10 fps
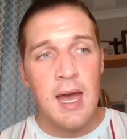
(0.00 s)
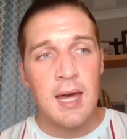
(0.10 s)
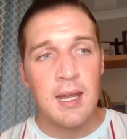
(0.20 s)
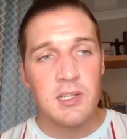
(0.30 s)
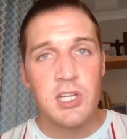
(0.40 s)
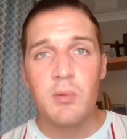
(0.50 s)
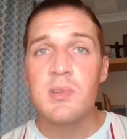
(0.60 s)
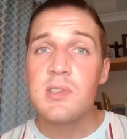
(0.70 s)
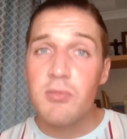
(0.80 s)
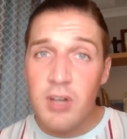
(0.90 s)
And actually, it
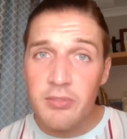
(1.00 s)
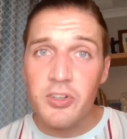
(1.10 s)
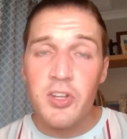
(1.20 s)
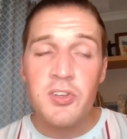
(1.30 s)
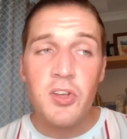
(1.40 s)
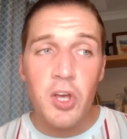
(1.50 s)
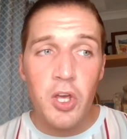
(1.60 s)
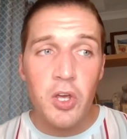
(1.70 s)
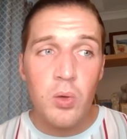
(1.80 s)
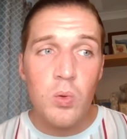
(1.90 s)
was the Reverend
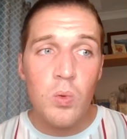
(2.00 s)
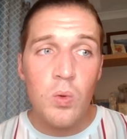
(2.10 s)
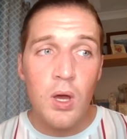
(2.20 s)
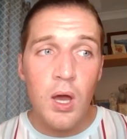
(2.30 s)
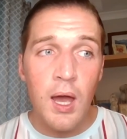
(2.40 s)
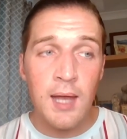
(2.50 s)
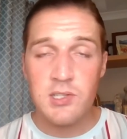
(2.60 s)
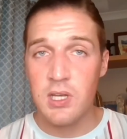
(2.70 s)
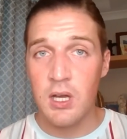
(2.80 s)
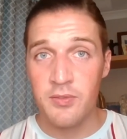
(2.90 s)
who
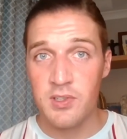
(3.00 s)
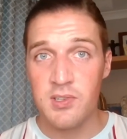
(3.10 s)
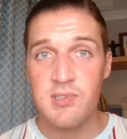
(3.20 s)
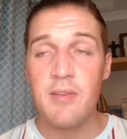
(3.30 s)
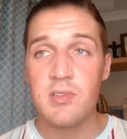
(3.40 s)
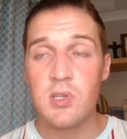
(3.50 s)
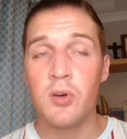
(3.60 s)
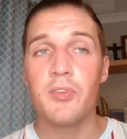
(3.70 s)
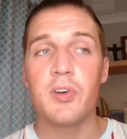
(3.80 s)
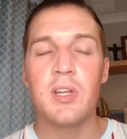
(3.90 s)
actually after the service
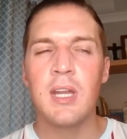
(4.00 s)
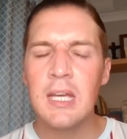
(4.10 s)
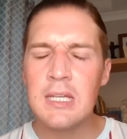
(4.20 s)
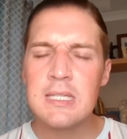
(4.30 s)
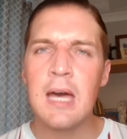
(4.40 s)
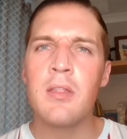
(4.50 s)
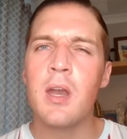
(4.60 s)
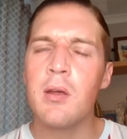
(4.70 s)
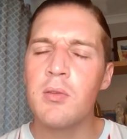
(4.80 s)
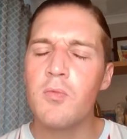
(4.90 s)
offered, and he could tell
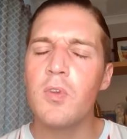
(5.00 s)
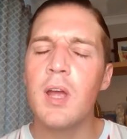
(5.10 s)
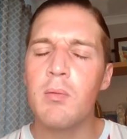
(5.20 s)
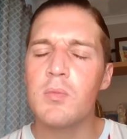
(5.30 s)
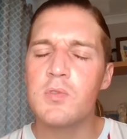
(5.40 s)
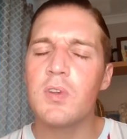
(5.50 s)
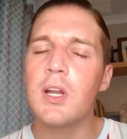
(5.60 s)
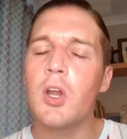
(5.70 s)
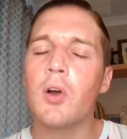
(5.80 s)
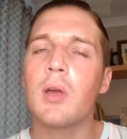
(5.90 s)
that it was
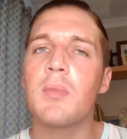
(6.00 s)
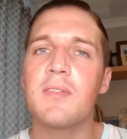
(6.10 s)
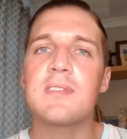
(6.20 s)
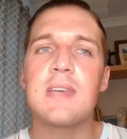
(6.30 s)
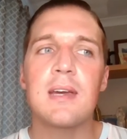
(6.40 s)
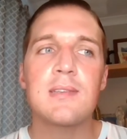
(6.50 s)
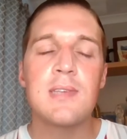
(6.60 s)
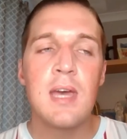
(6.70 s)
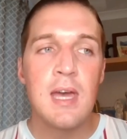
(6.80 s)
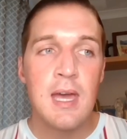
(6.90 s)
really knocking me for
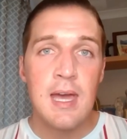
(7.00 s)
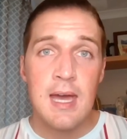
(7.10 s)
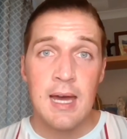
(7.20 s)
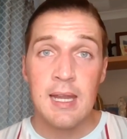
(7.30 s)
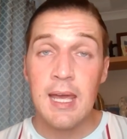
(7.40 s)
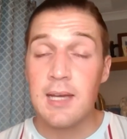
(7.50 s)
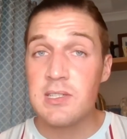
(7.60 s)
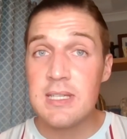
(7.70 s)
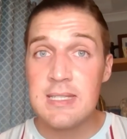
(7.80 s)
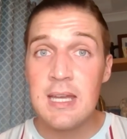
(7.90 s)
six. And he
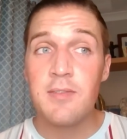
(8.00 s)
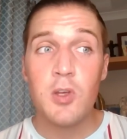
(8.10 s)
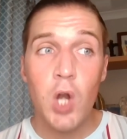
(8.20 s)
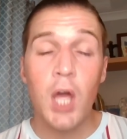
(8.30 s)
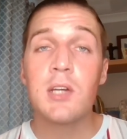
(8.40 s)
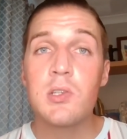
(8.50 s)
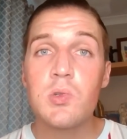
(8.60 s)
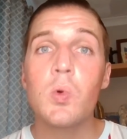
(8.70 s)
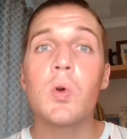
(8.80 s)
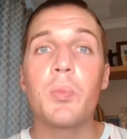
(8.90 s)
actually said, If you'd like to
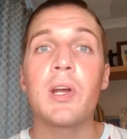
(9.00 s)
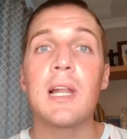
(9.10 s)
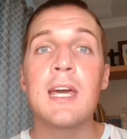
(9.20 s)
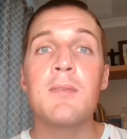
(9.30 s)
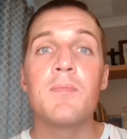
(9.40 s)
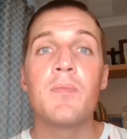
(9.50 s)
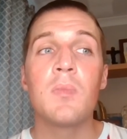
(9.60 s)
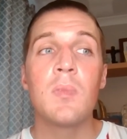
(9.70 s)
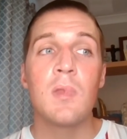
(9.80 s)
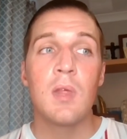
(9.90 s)
talk, Bradley,
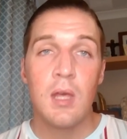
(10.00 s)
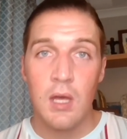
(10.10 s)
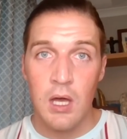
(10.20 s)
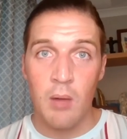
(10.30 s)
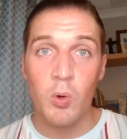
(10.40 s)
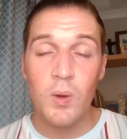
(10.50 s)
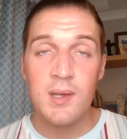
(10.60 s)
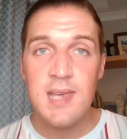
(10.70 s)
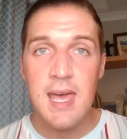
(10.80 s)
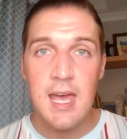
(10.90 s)
I'm
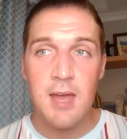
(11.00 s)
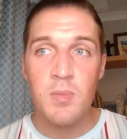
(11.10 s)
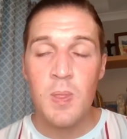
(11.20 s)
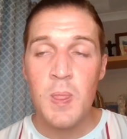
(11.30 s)
always here.